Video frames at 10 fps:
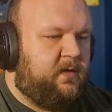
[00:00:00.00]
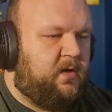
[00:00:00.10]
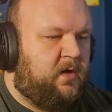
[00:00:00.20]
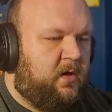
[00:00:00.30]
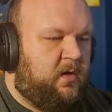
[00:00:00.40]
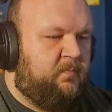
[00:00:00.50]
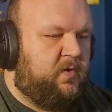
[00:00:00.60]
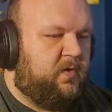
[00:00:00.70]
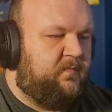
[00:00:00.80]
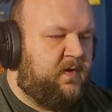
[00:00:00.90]
our
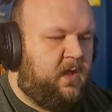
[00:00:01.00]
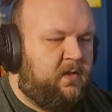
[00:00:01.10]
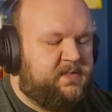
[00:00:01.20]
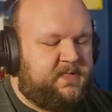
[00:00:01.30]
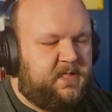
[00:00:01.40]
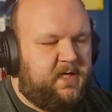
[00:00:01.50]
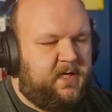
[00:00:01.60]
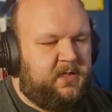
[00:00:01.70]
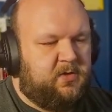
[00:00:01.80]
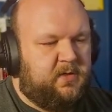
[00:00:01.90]
Book of Knowledge. That's going to
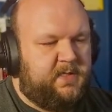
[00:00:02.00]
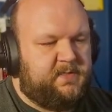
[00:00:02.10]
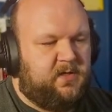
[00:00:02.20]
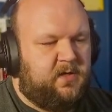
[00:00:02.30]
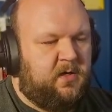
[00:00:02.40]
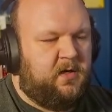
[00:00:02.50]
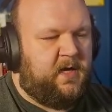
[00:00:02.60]
increase our